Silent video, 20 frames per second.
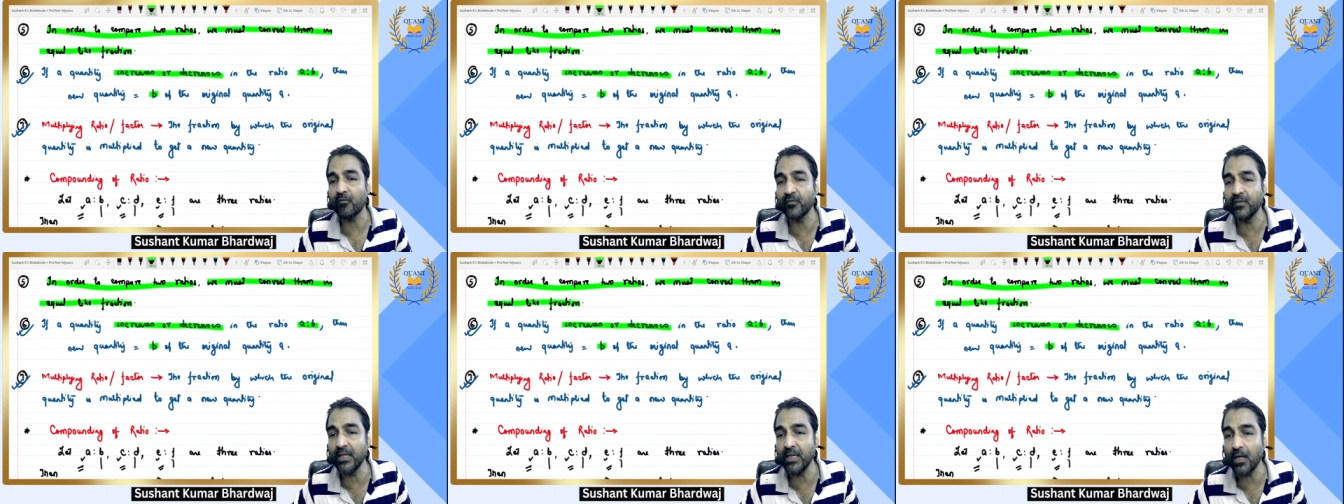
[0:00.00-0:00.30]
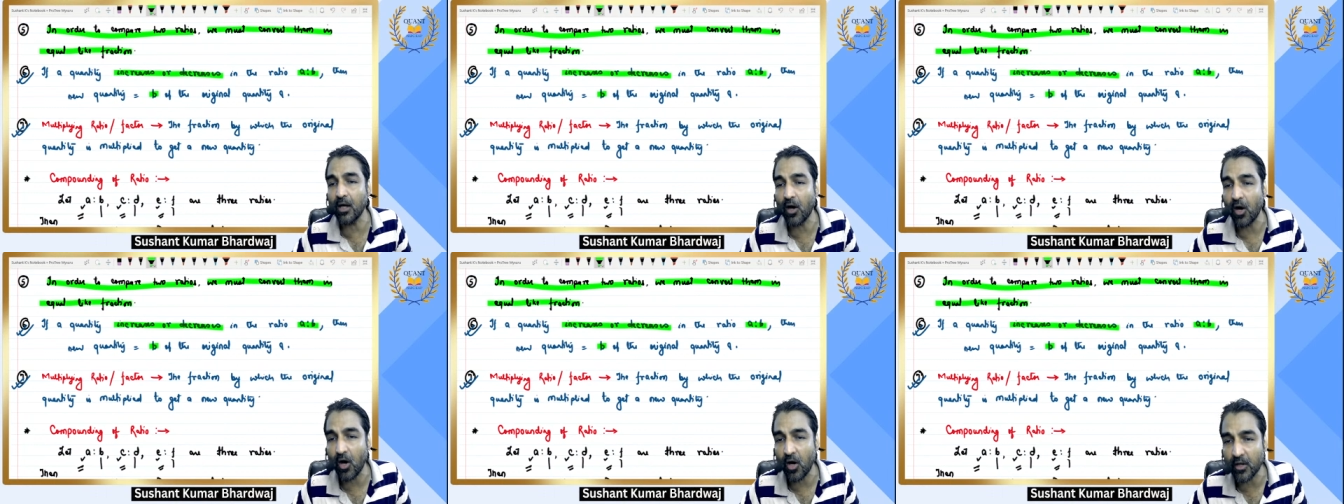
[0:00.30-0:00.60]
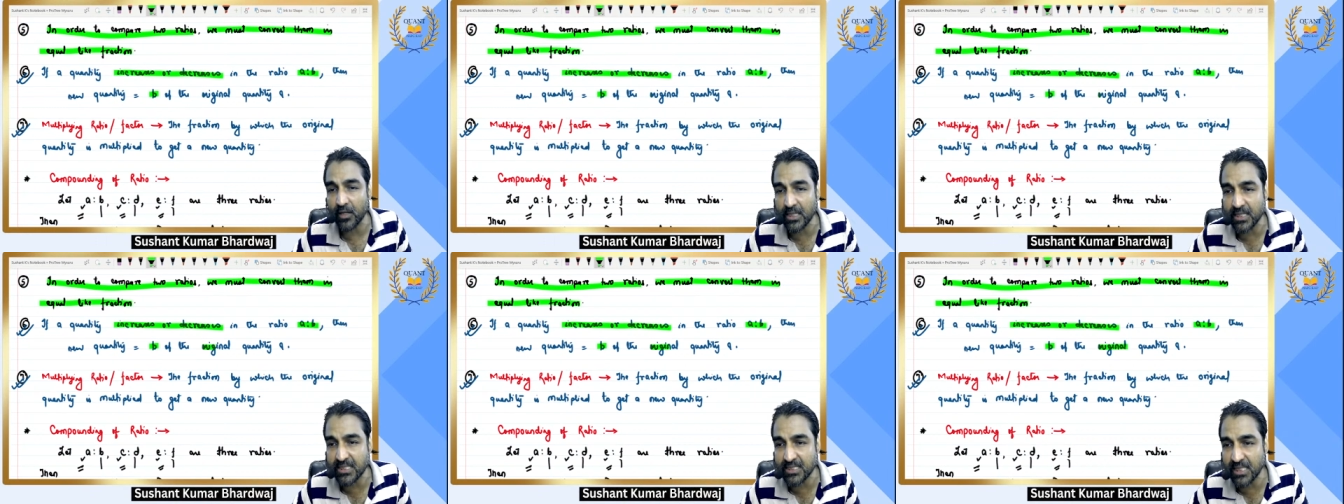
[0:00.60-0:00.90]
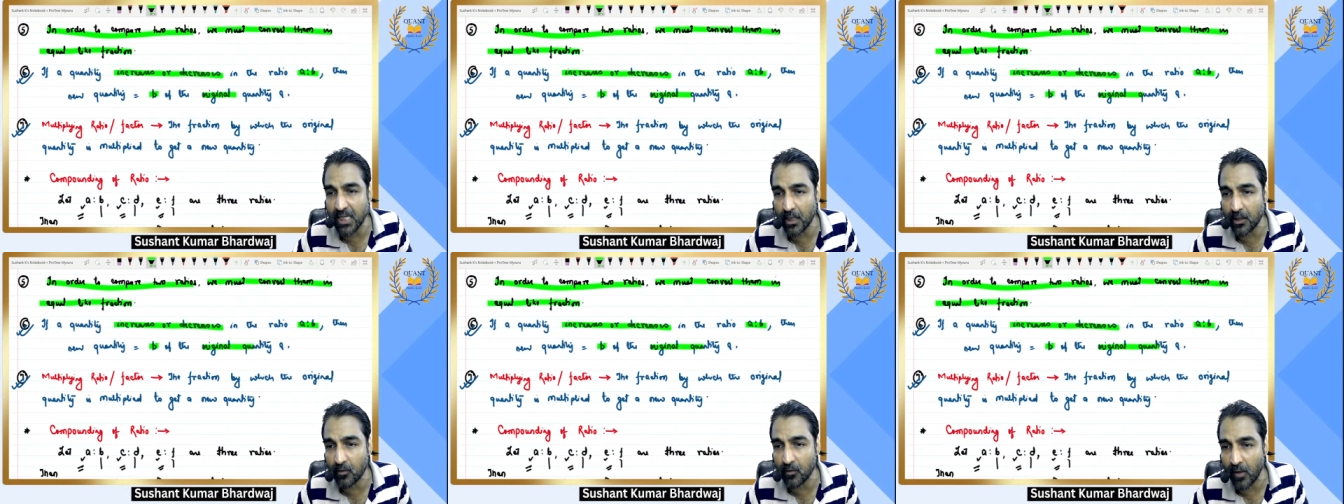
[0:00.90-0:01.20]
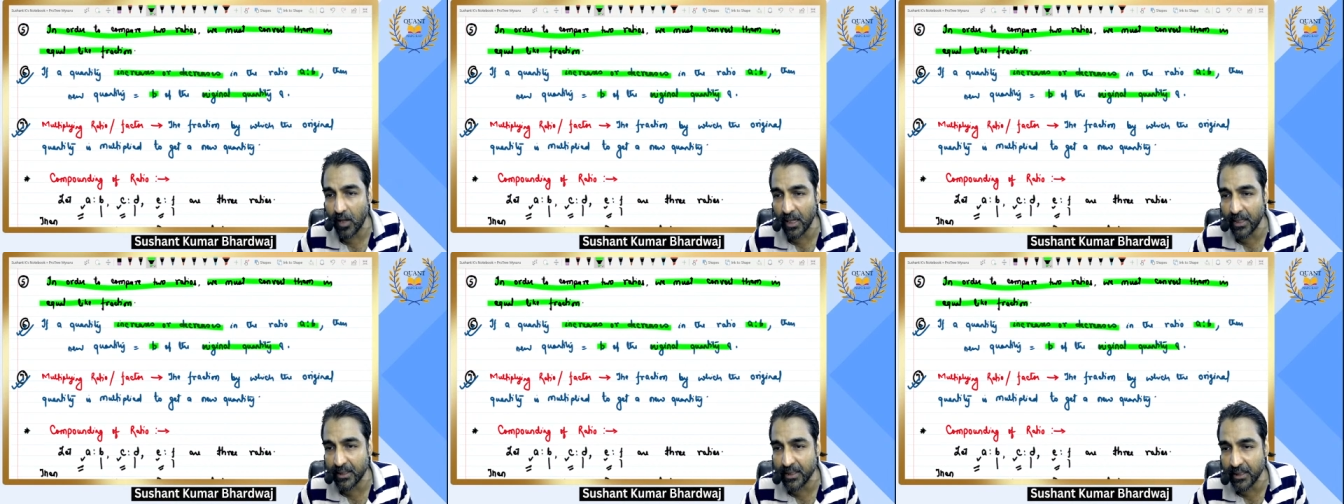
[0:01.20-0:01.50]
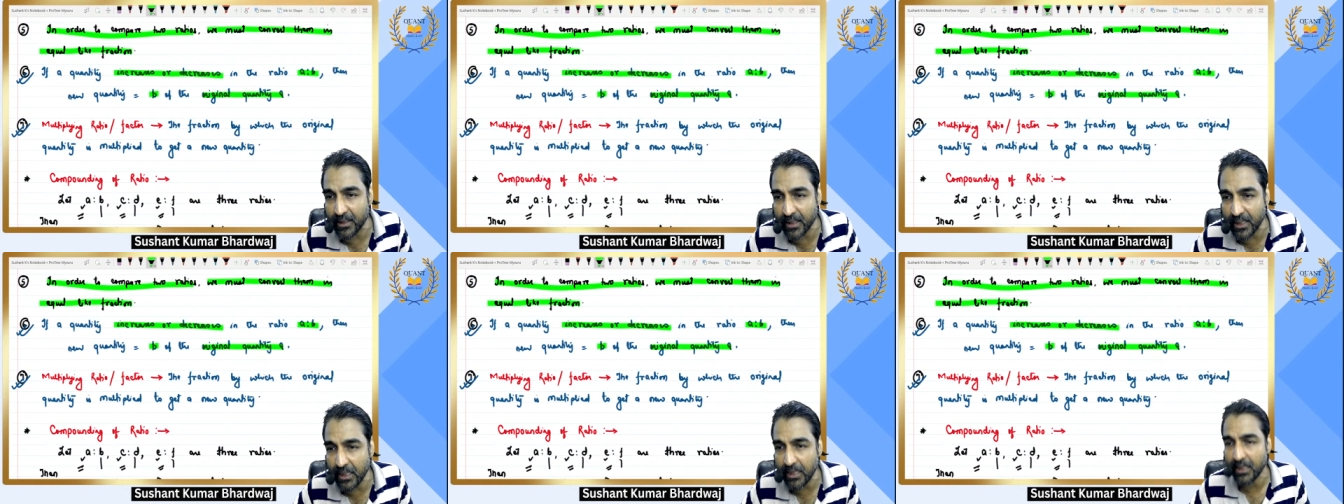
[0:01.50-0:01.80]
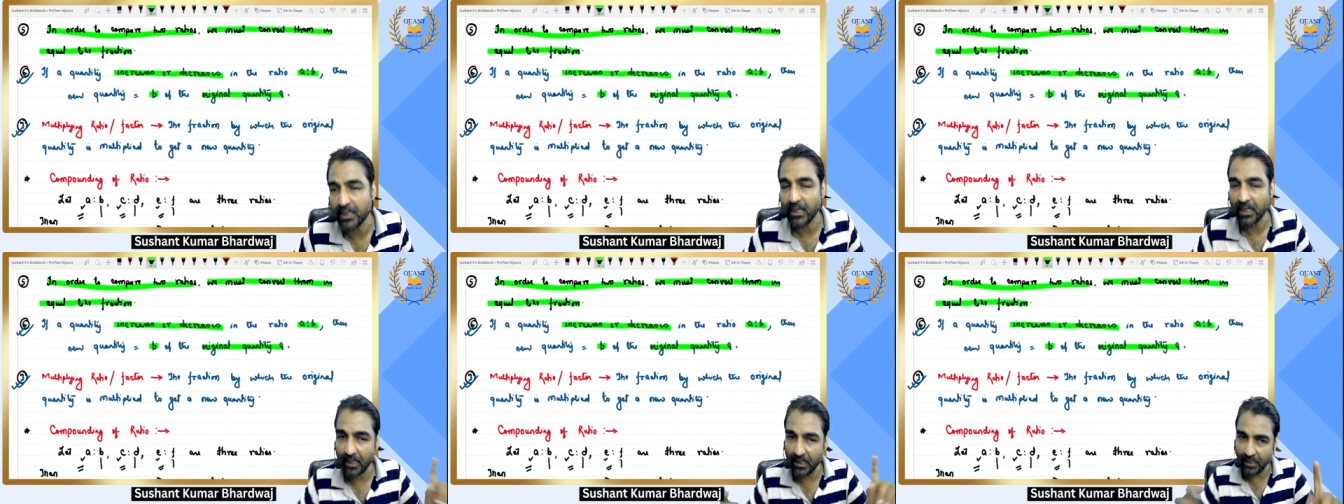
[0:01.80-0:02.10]
the original quantity
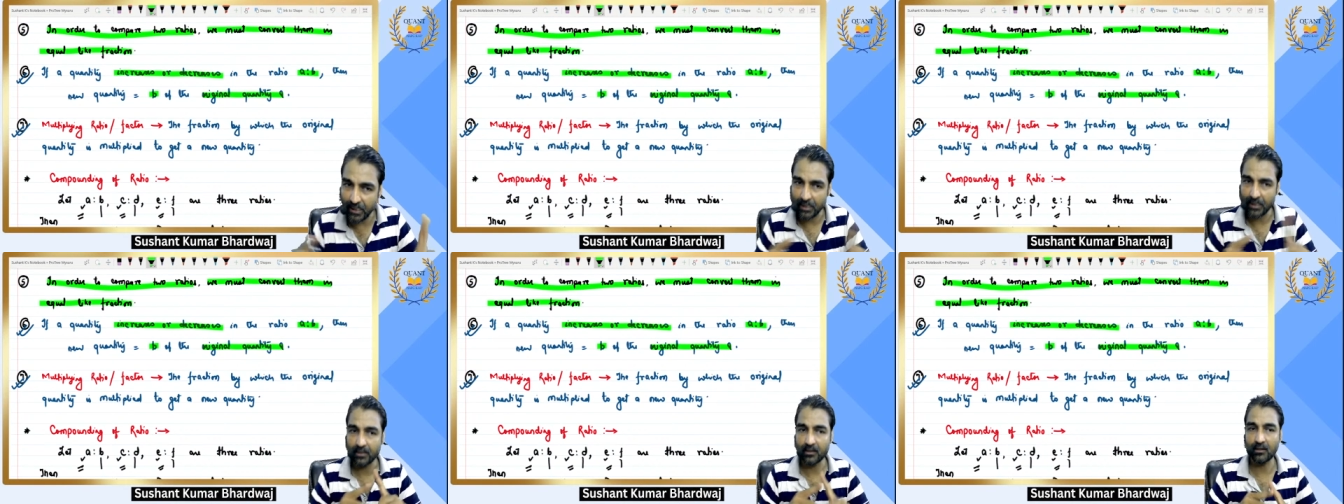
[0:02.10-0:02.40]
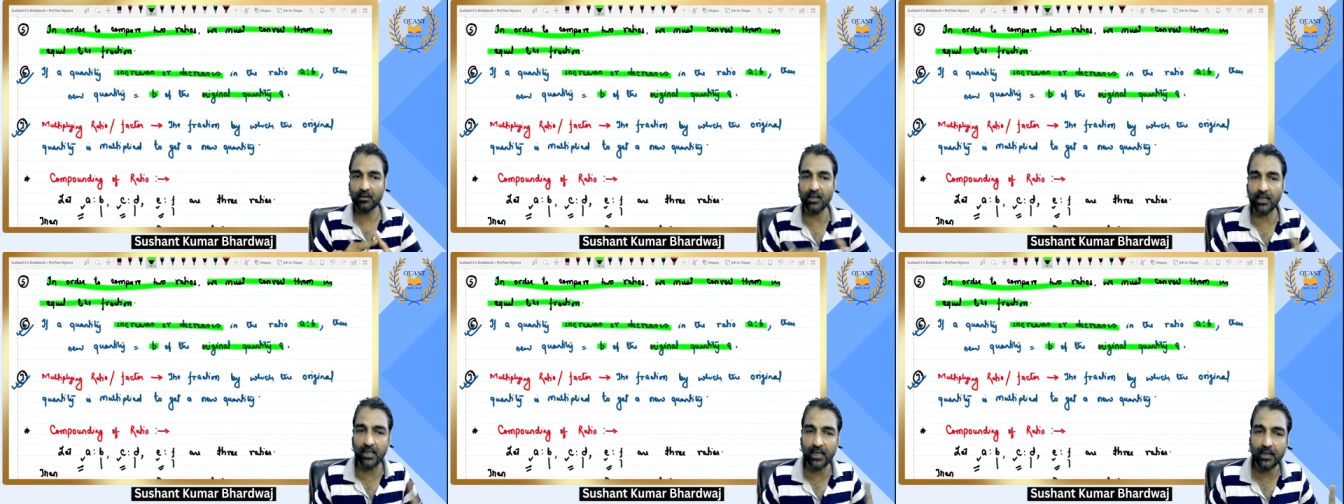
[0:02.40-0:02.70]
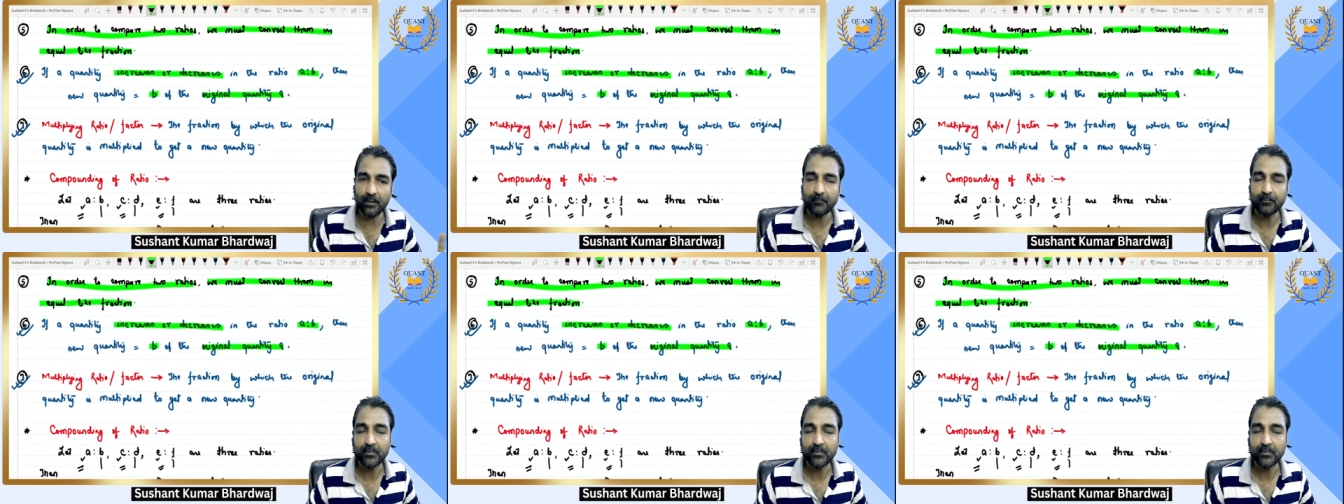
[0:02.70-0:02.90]
A. Clear?